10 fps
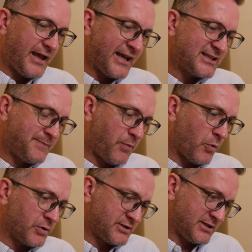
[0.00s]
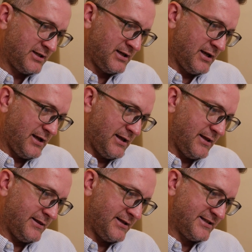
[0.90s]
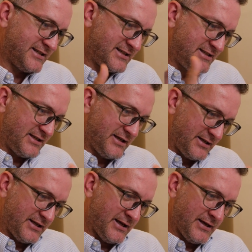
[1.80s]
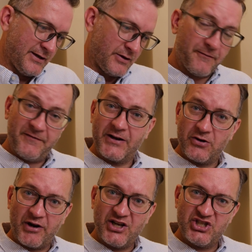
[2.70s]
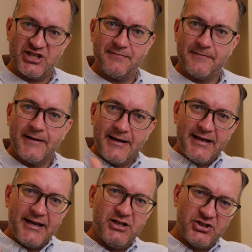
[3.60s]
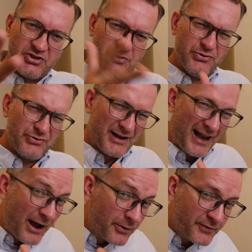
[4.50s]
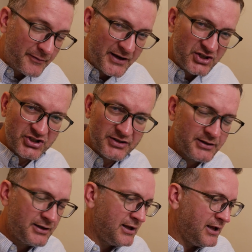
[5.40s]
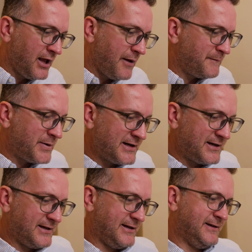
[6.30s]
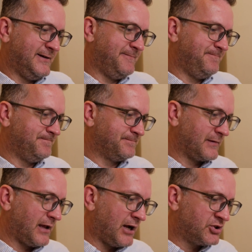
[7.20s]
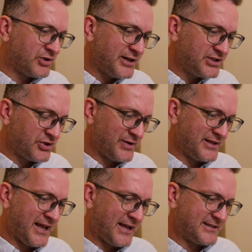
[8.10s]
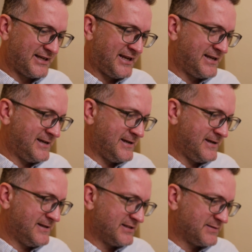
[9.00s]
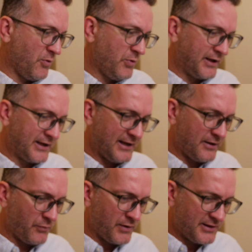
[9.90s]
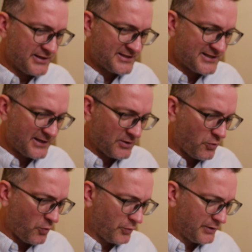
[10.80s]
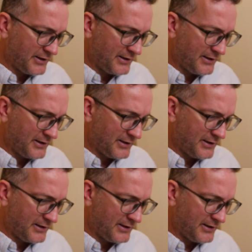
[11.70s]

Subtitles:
export this configuration into CloudFormation. But I tried doing that this morning with this thing called